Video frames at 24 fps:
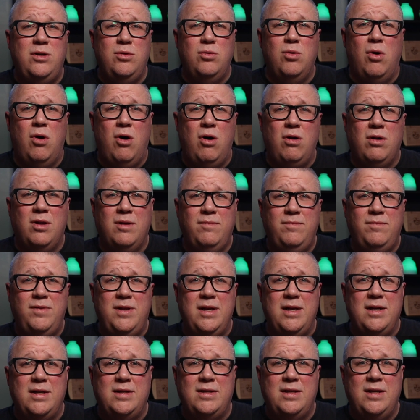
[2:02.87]
do all of
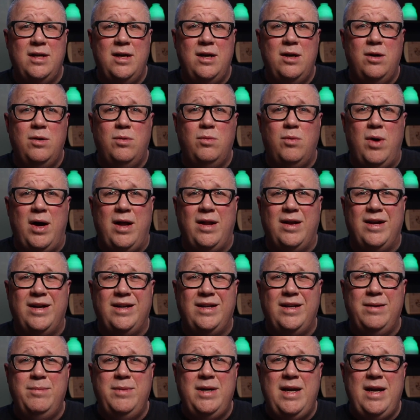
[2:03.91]
this while
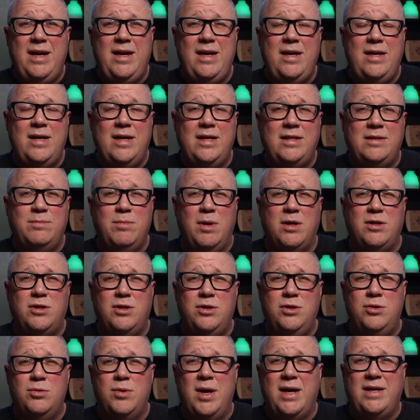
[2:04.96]
eliminating as
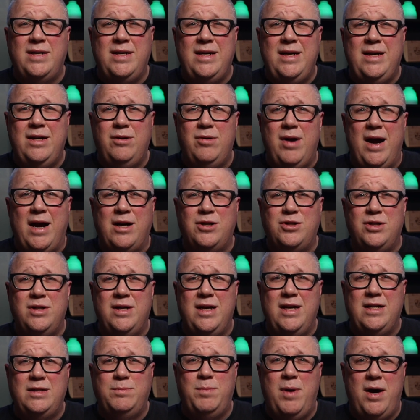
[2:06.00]
much direct interaction
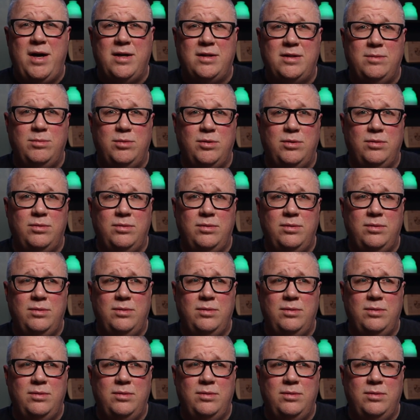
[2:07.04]
as possible.